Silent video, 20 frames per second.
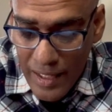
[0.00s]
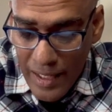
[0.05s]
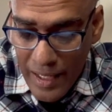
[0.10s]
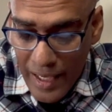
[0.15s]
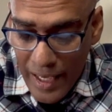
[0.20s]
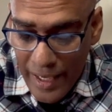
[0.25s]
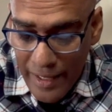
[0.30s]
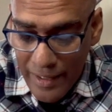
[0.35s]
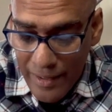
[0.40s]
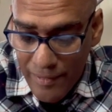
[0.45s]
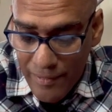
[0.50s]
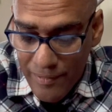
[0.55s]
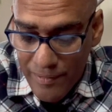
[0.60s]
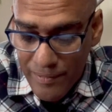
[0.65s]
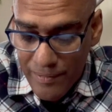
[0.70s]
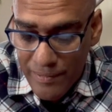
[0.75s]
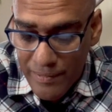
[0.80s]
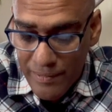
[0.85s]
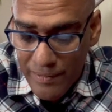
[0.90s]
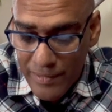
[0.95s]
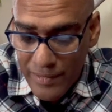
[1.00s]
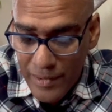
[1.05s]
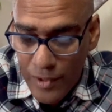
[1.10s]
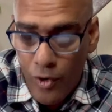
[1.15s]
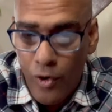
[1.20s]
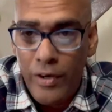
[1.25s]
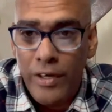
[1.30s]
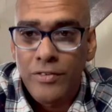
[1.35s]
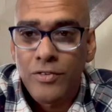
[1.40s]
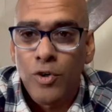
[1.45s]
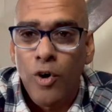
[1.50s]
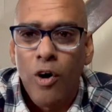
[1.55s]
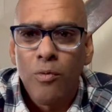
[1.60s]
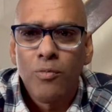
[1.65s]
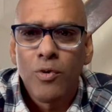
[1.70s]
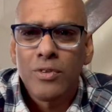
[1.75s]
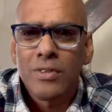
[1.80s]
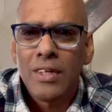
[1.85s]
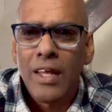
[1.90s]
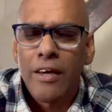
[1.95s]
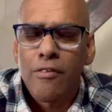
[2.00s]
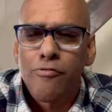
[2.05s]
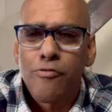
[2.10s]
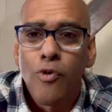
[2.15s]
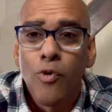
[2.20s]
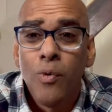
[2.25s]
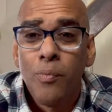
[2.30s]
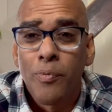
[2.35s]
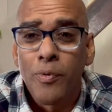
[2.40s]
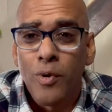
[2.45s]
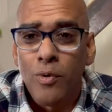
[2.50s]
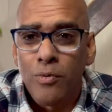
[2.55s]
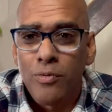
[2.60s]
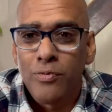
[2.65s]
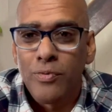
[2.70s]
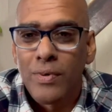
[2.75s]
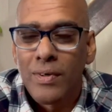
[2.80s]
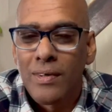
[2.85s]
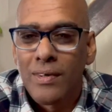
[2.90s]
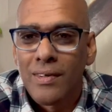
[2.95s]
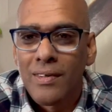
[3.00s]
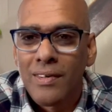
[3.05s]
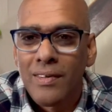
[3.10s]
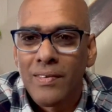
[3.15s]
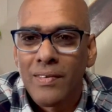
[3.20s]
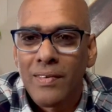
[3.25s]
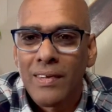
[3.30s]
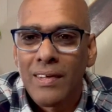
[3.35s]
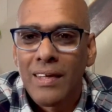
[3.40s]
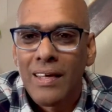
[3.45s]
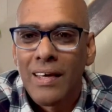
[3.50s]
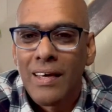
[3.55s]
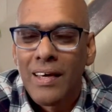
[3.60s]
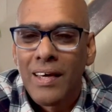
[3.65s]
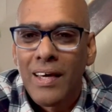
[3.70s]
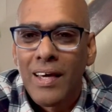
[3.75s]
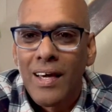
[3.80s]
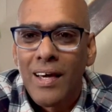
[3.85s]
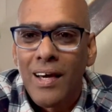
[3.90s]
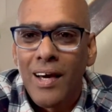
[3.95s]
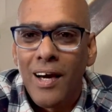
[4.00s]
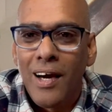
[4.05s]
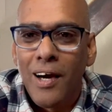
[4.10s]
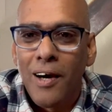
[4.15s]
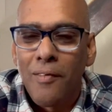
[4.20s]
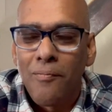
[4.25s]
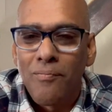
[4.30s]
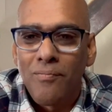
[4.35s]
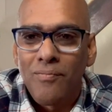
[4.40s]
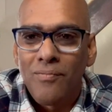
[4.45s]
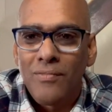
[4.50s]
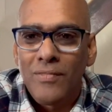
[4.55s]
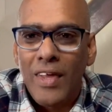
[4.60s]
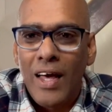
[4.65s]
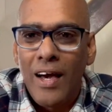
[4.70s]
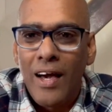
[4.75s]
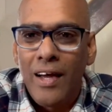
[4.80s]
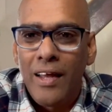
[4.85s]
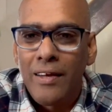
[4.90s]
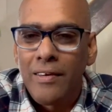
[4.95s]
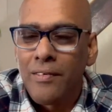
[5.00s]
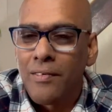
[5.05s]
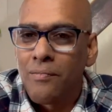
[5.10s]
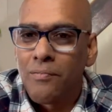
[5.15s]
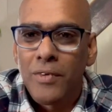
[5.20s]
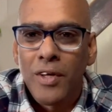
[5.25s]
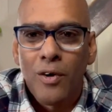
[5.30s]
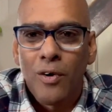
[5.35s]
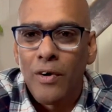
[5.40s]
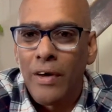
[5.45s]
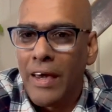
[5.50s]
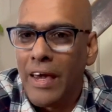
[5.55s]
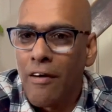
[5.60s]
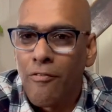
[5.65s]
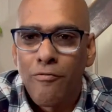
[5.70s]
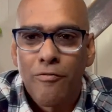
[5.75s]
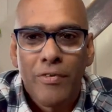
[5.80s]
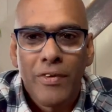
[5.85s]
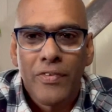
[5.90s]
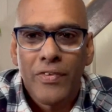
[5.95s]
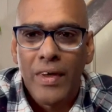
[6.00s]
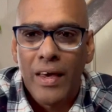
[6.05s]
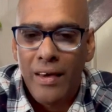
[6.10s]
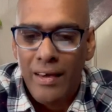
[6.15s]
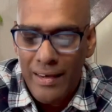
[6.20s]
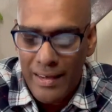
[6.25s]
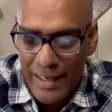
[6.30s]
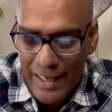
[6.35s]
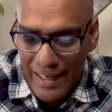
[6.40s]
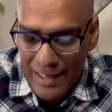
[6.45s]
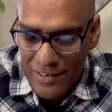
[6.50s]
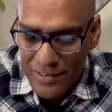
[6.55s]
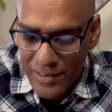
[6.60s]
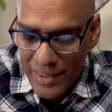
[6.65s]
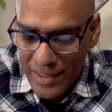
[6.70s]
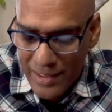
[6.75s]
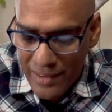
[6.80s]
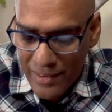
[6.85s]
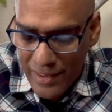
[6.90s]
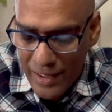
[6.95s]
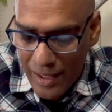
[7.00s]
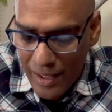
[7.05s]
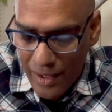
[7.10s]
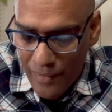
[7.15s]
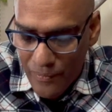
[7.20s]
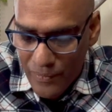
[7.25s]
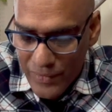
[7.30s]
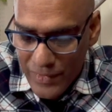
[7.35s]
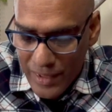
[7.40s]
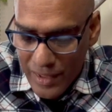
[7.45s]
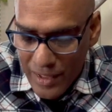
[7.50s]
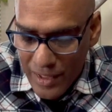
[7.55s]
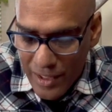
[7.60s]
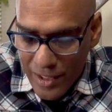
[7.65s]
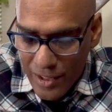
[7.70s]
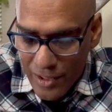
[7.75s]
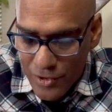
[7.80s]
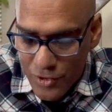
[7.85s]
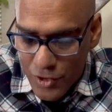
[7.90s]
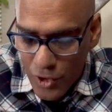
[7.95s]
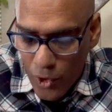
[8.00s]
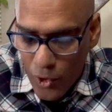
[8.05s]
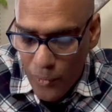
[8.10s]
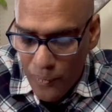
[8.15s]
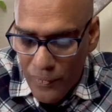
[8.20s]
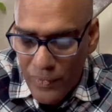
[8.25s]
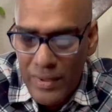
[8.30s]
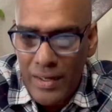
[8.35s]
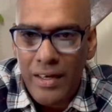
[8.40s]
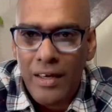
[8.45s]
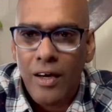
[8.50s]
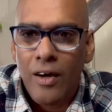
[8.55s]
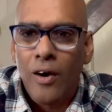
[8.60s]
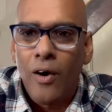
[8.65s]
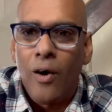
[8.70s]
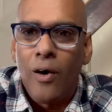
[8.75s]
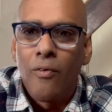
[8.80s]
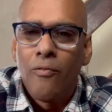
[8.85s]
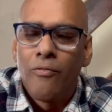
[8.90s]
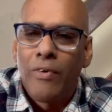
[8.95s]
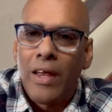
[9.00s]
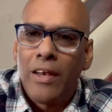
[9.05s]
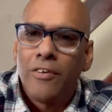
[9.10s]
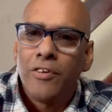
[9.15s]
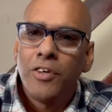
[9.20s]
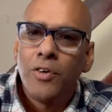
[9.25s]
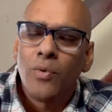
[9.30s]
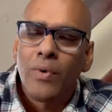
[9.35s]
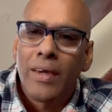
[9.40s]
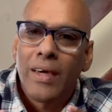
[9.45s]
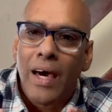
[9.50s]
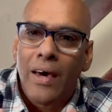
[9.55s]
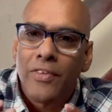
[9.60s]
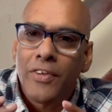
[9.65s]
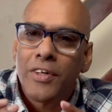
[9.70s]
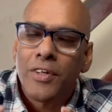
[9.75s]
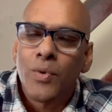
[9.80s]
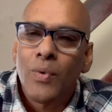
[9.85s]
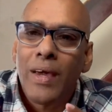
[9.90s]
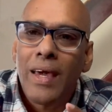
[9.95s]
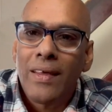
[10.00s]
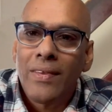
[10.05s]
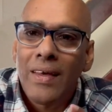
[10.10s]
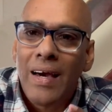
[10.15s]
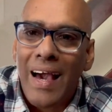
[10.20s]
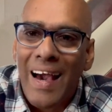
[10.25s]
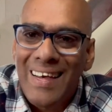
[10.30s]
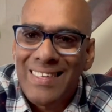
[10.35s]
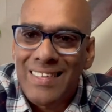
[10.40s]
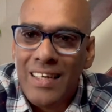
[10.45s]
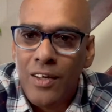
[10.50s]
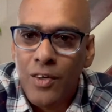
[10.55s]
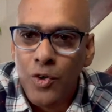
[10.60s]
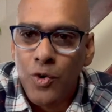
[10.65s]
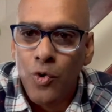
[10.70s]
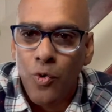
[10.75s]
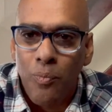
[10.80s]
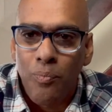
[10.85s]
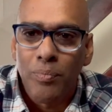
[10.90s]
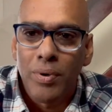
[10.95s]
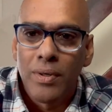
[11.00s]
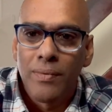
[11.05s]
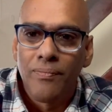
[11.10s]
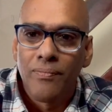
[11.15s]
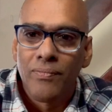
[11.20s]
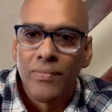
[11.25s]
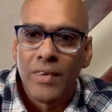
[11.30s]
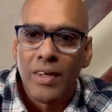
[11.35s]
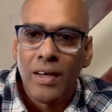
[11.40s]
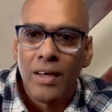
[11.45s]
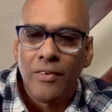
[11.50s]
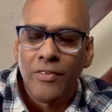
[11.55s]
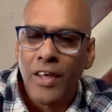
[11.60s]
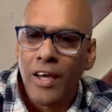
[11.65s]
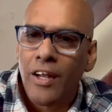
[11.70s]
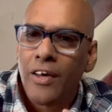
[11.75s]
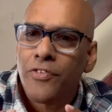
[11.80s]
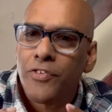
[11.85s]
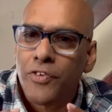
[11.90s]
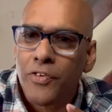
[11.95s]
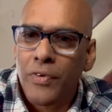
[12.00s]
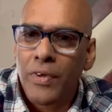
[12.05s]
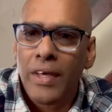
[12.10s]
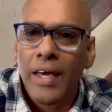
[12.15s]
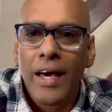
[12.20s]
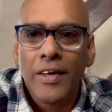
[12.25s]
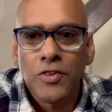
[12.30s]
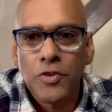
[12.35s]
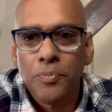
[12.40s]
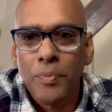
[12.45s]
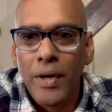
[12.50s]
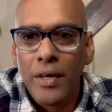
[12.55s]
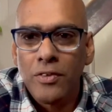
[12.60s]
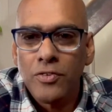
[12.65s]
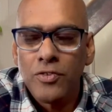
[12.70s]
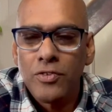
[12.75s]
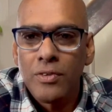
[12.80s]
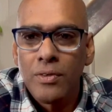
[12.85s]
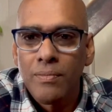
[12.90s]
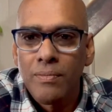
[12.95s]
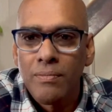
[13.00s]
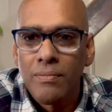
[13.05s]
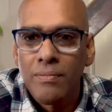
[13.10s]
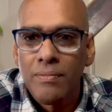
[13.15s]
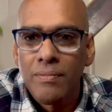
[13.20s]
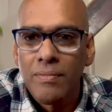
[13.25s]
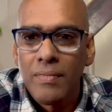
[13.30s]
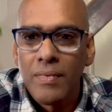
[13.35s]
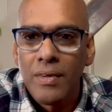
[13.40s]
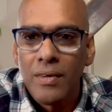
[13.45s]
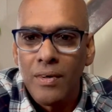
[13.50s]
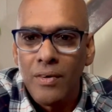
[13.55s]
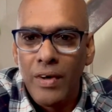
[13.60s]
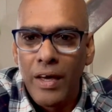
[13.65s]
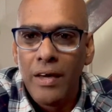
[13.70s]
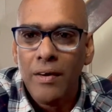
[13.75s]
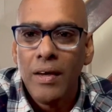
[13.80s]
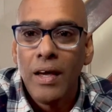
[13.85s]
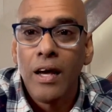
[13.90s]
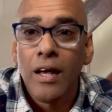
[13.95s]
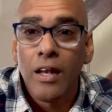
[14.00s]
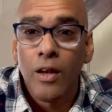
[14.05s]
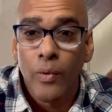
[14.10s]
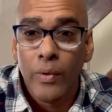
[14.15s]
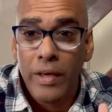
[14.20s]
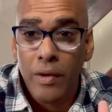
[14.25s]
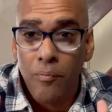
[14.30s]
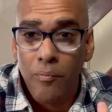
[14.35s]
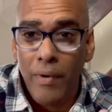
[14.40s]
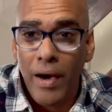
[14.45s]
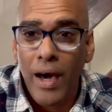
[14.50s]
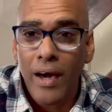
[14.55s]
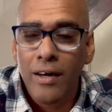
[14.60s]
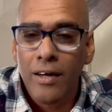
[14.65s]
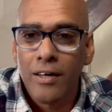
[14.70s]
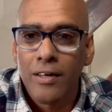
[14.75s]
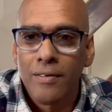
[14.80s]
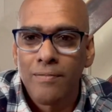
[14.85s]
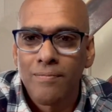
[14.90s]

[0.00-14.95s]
And, you know, it's almost like foolproof. And, you know, everything is written there. So when you gather together as a group, there are three aspects. Okay, looking back,